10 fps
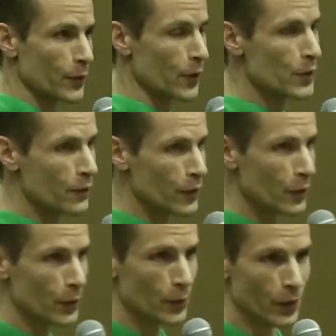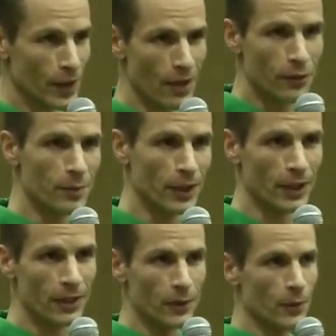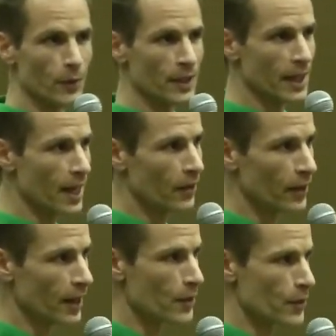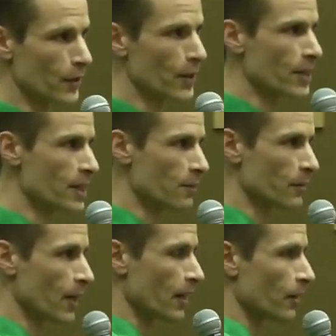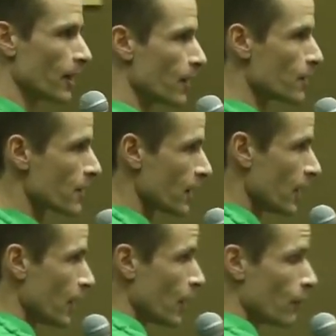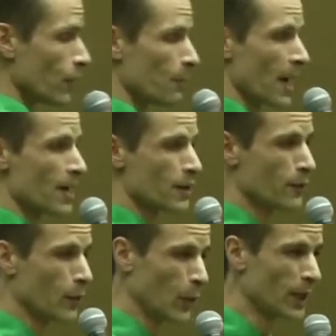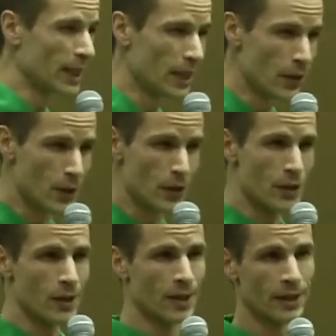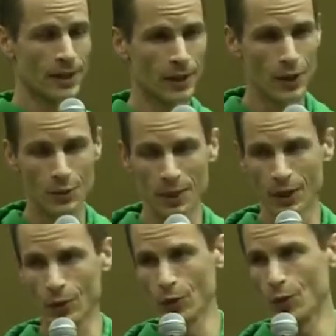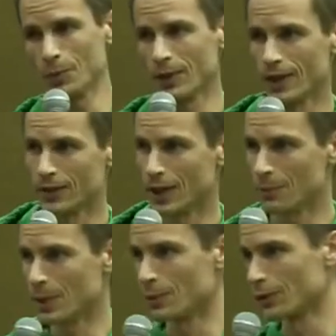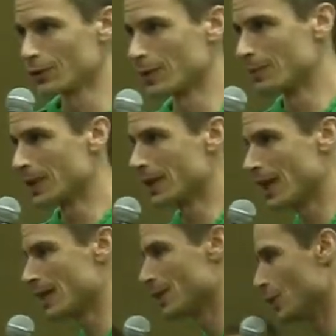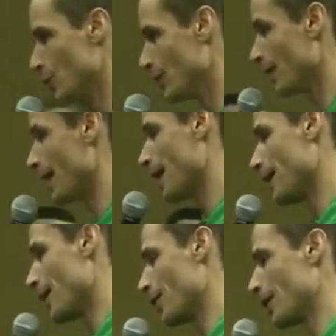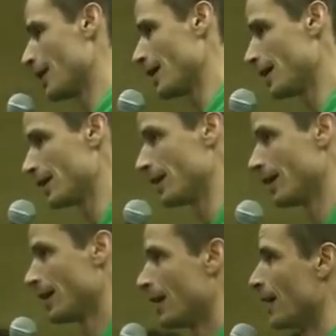For those of you who are not familiar with the Acronaires or the concept of Acronaires, for the past 40 years, there's been a group of young people from Canadian Union and now Canadian